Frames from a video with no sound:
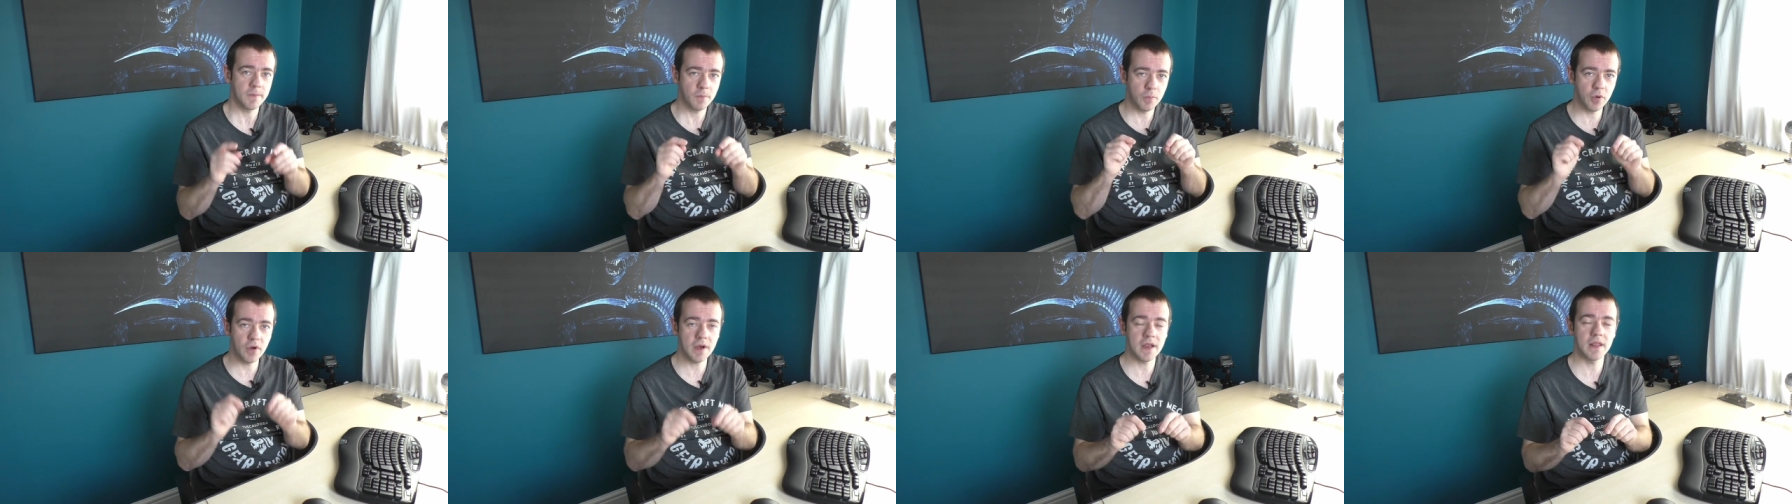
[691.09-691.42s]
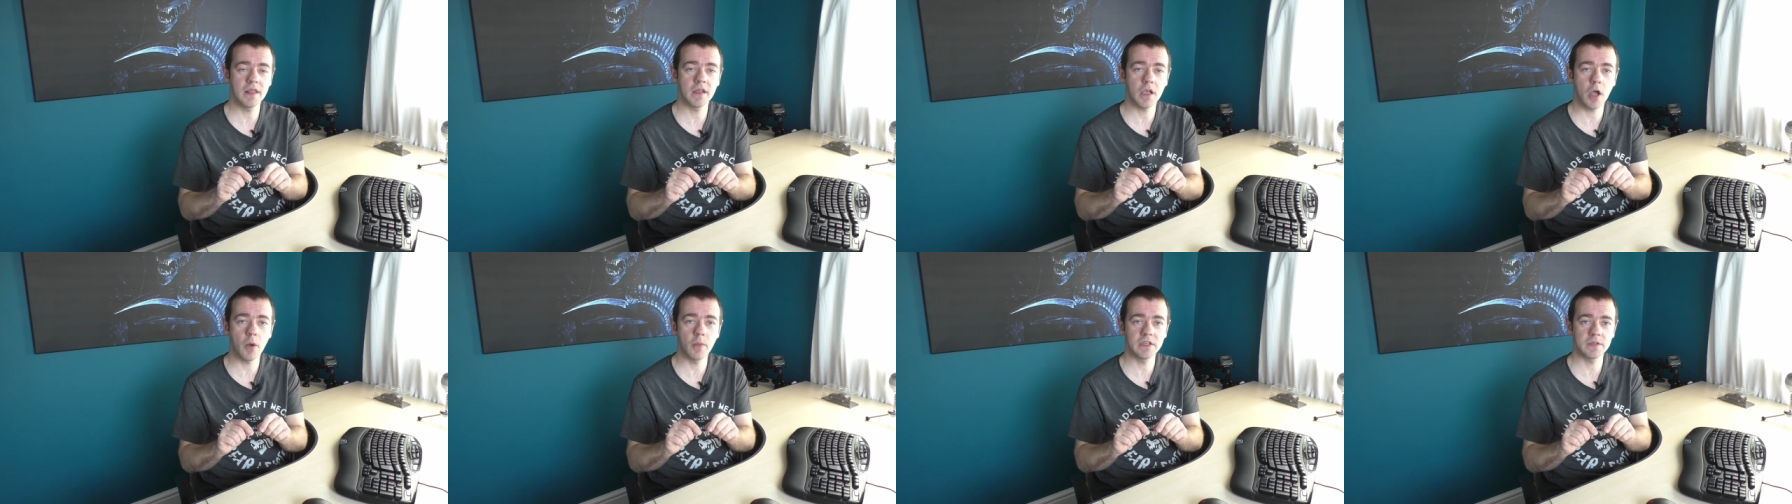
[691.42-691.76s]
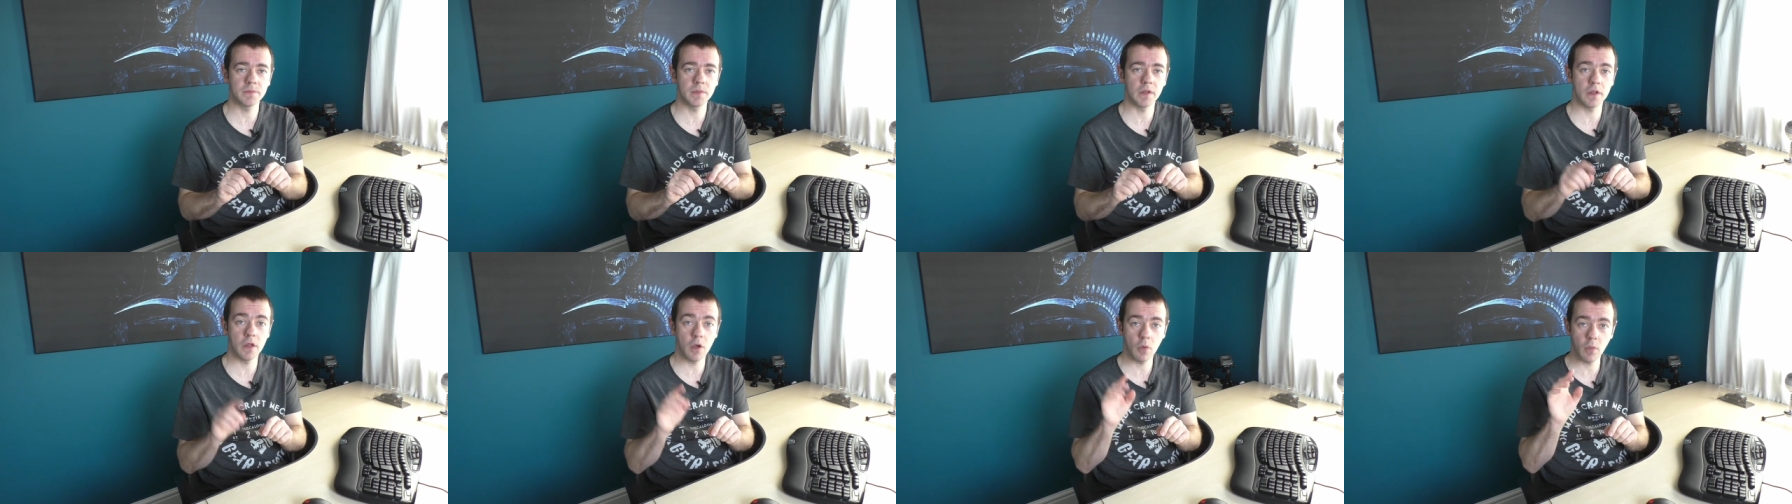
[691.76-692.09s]
Put it in the comments
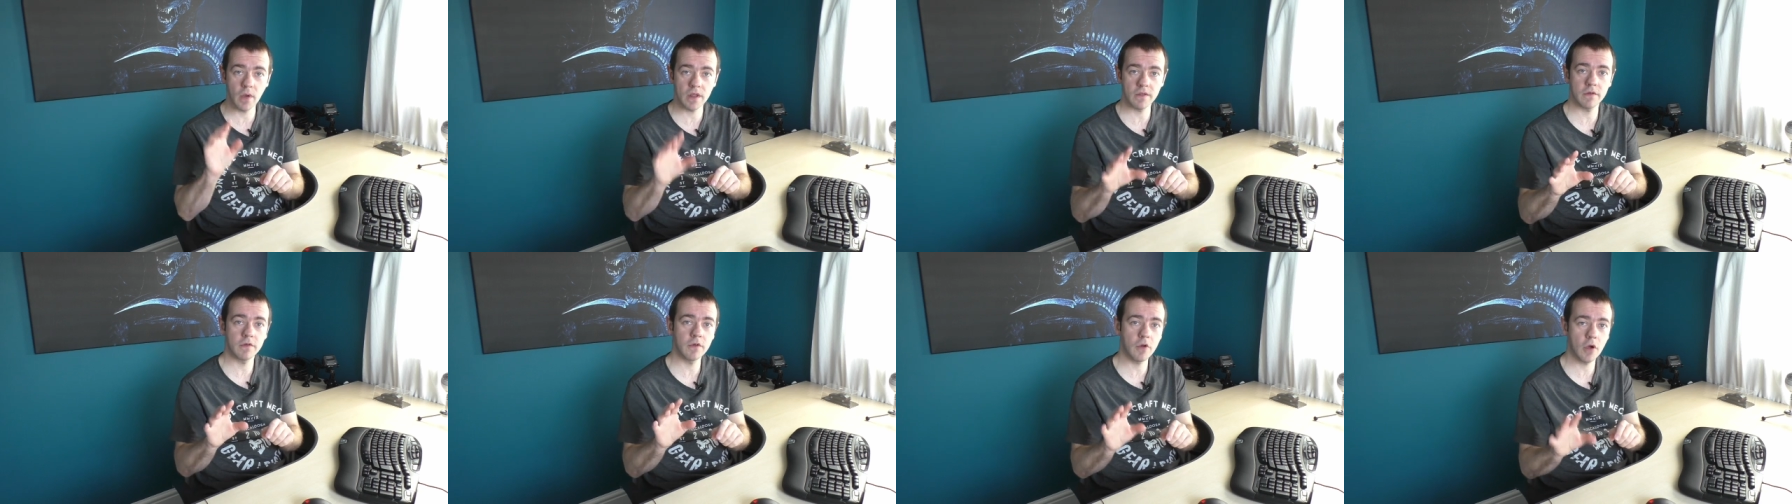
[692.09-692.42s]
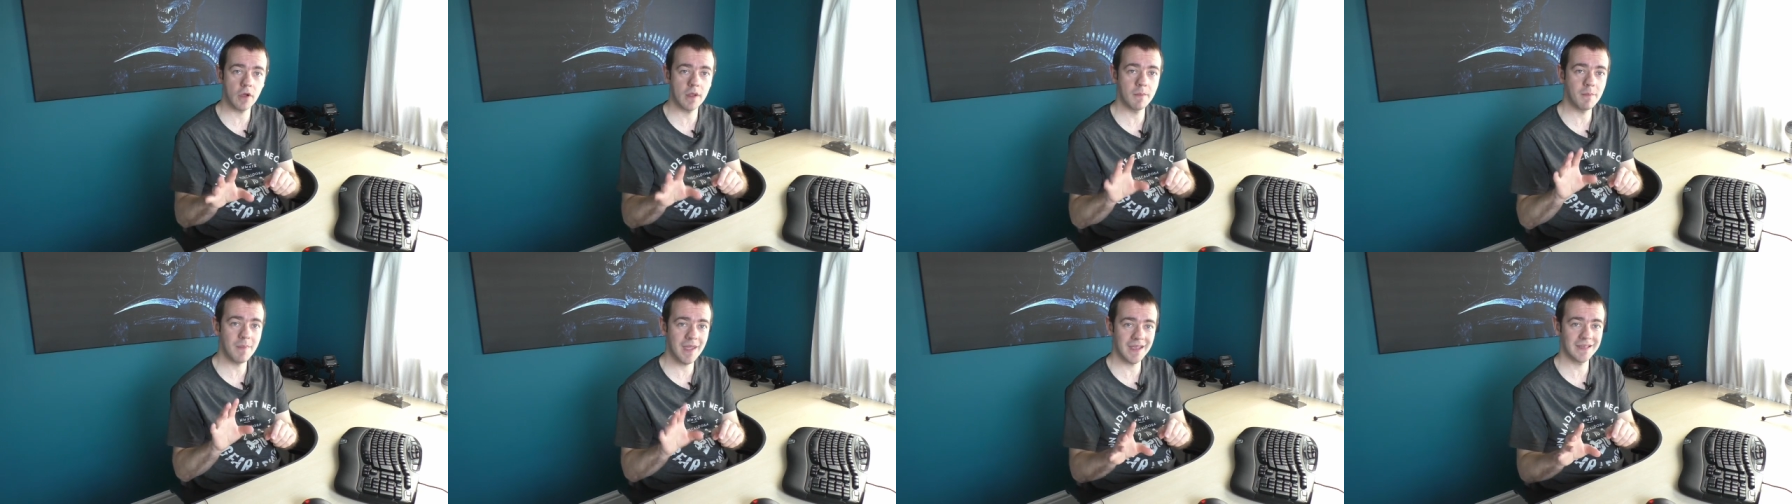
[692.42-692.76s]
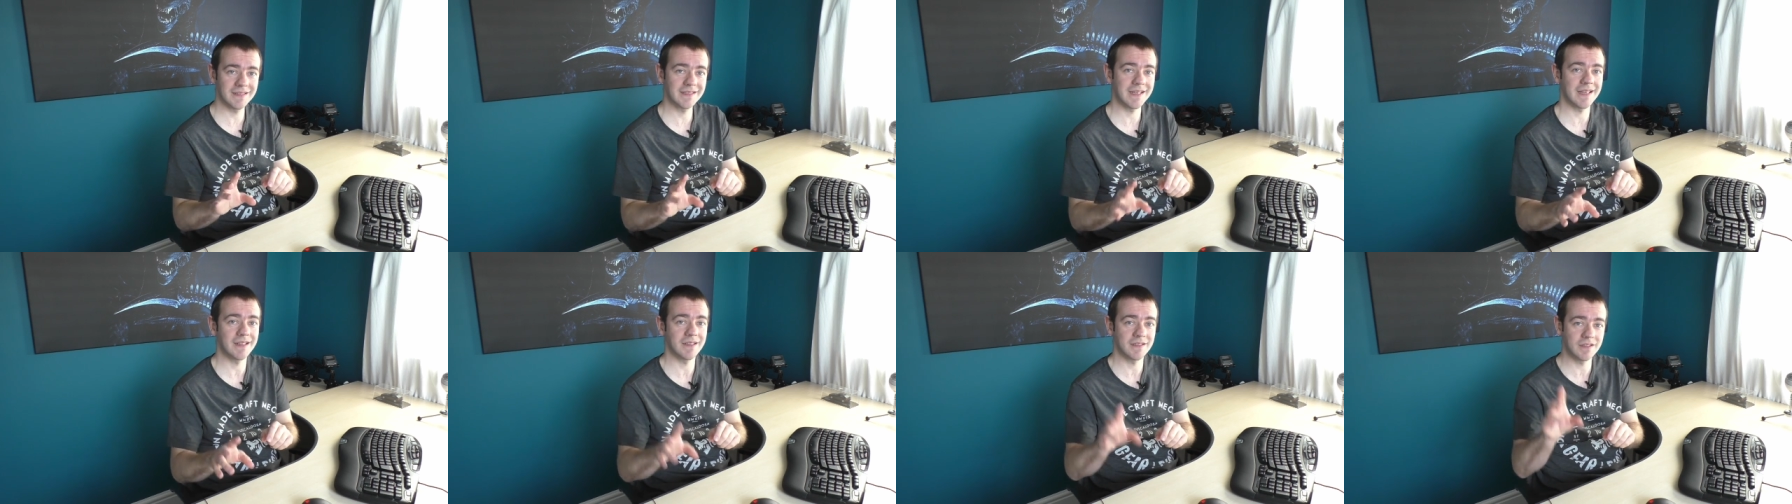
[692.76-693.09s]
below whether or not it
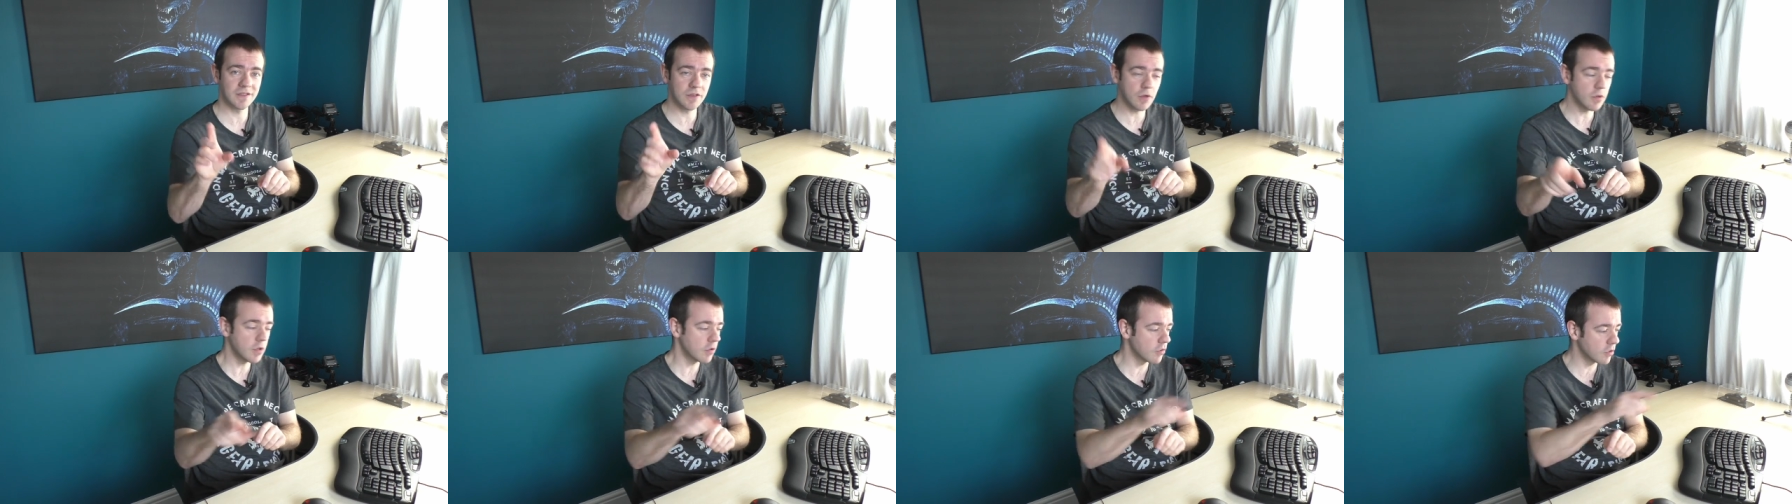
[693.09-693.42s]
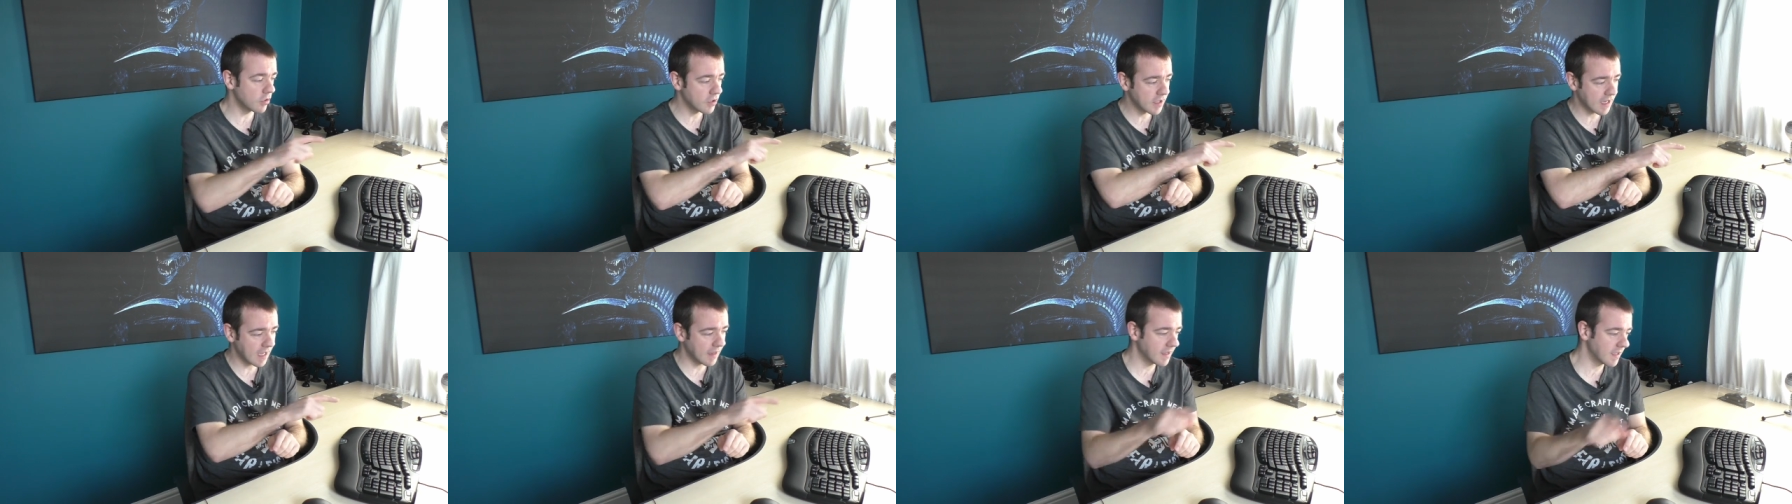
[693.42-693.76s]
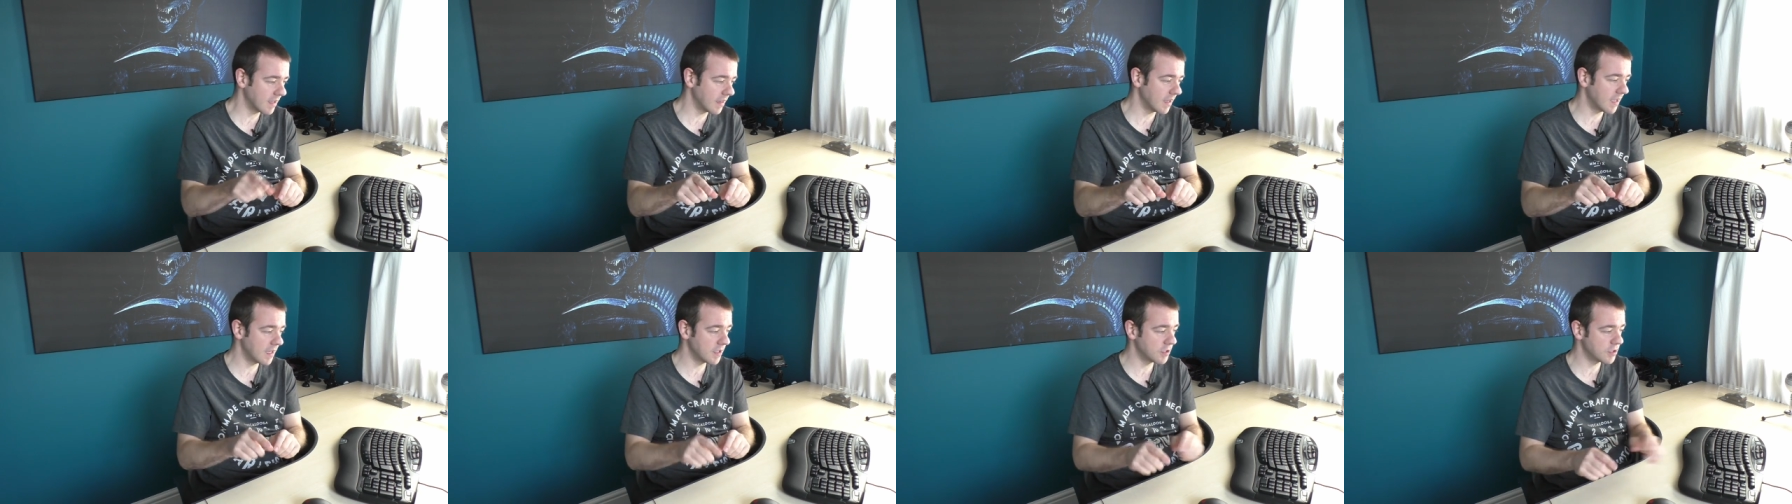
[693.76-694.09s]
makes sense. Do your own
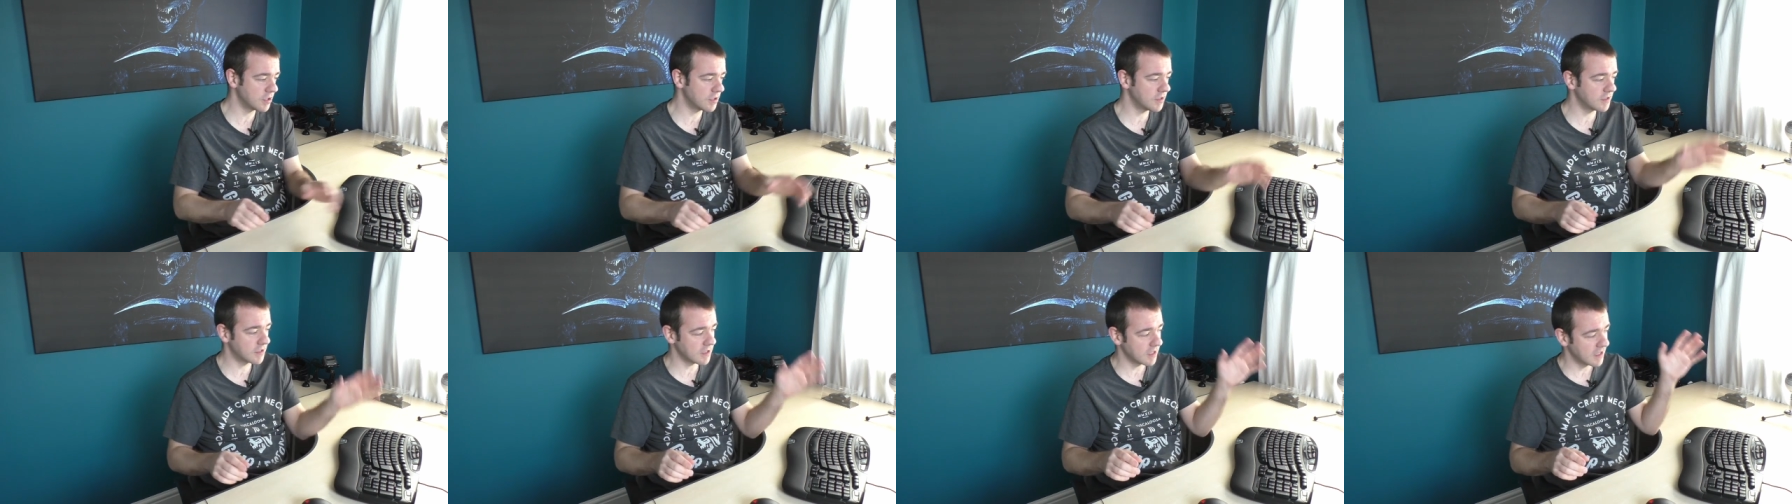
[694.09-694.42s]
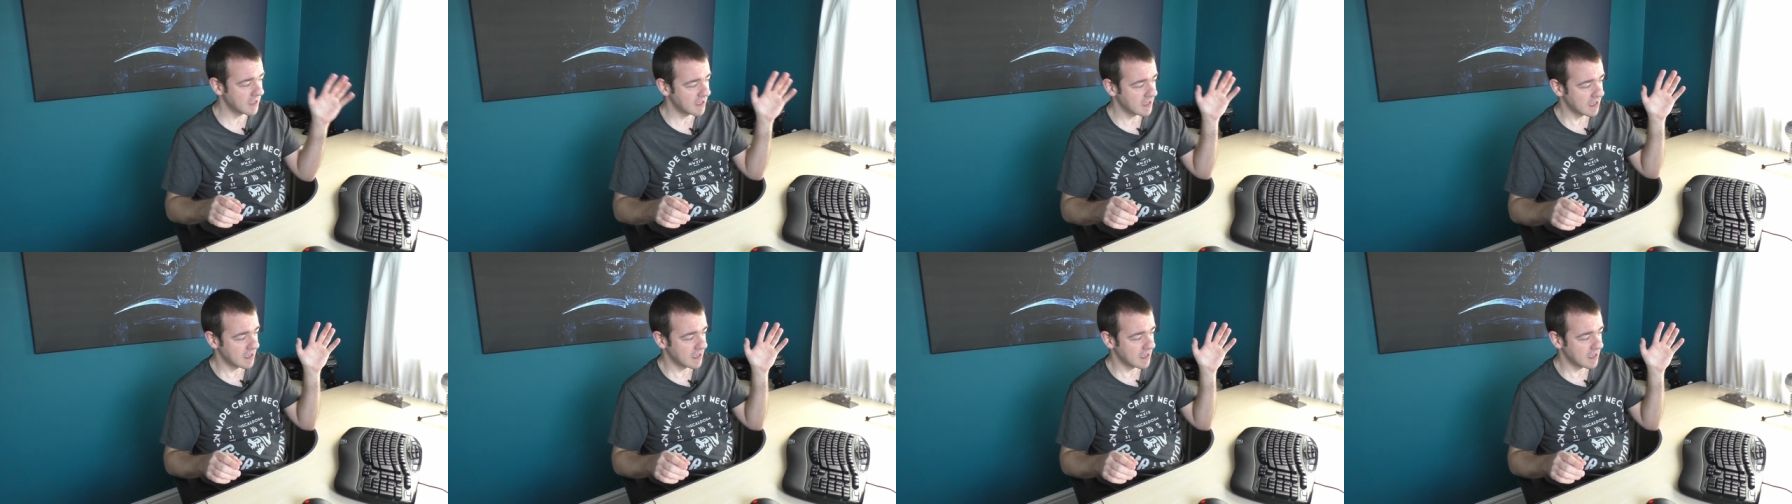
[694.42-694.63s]
calculations.